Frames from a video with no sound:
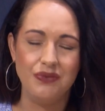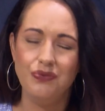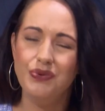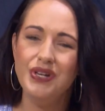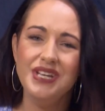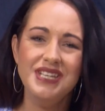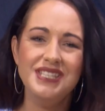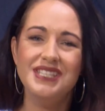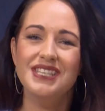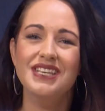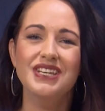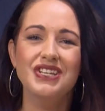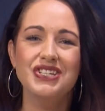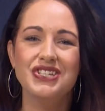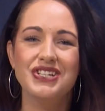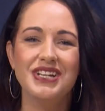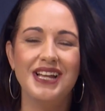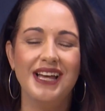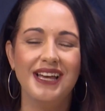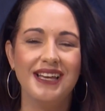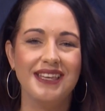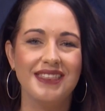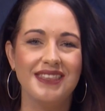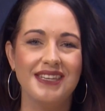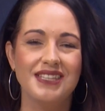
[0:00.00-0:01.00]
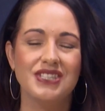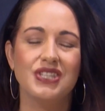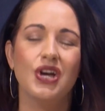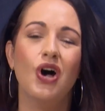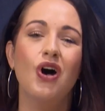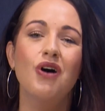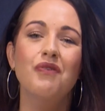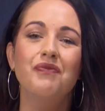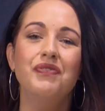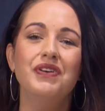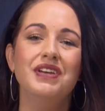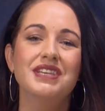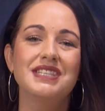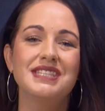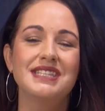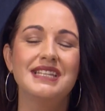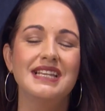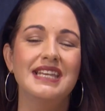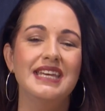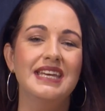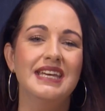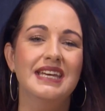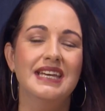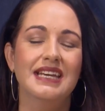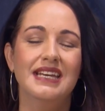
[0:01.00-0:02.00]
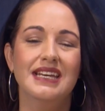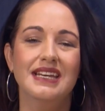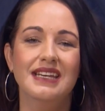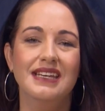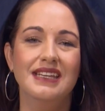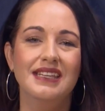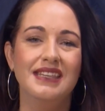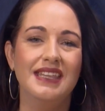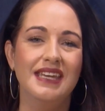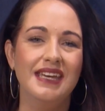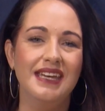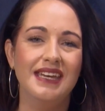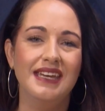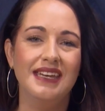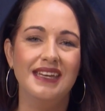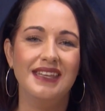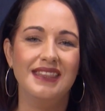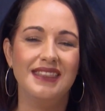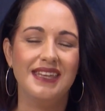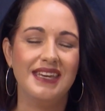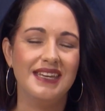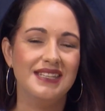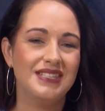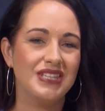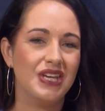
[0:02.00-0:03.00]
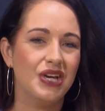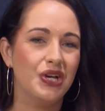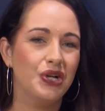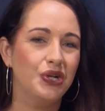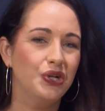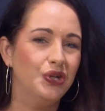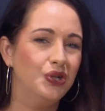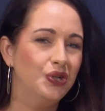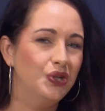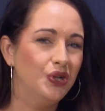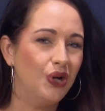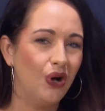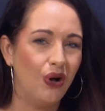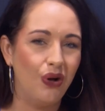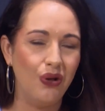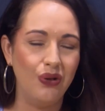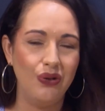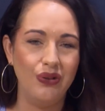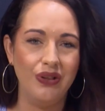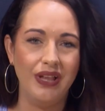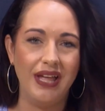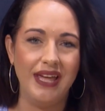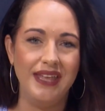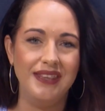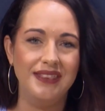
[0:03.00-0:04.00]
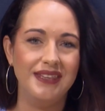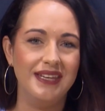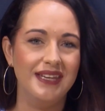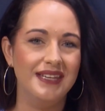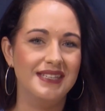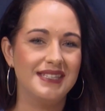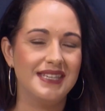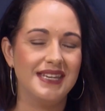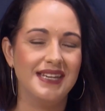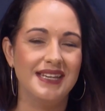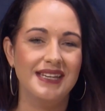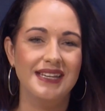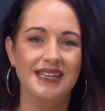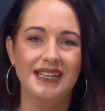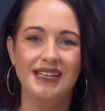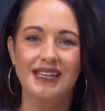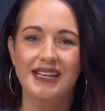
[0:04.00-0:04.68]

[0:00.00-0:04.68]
Research like this, obviously there's a goal and there's a